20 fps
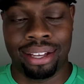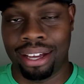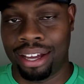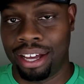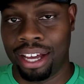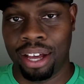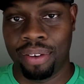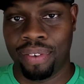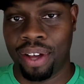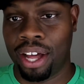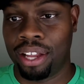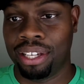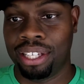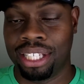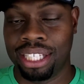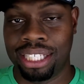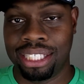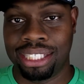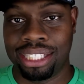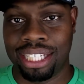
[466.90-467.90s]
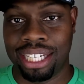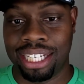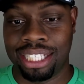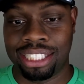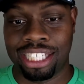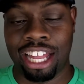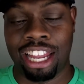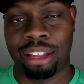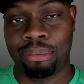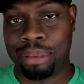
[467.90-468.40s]
of all of these
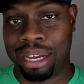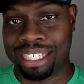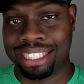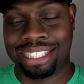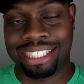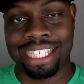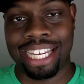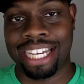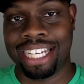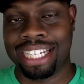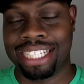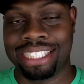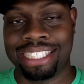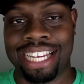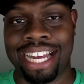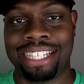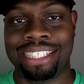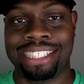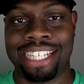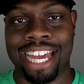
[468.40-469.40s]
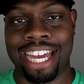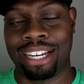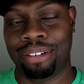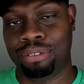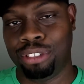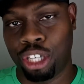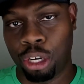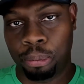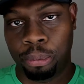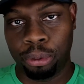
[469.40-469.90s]
things, all of my seconds outside
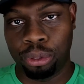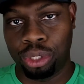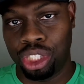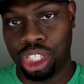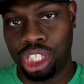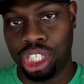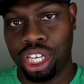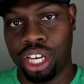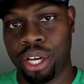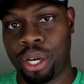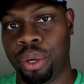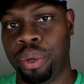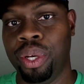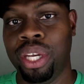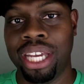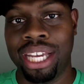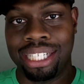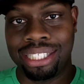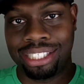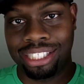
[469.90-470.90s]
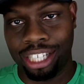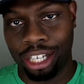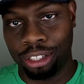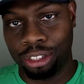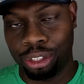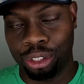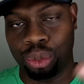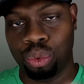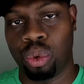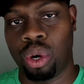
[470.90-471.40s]
of Topo Chico and
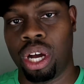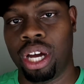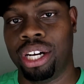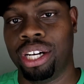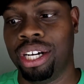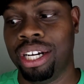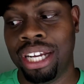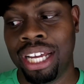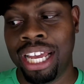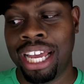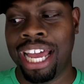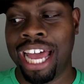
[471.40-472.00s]
Seltzer's water,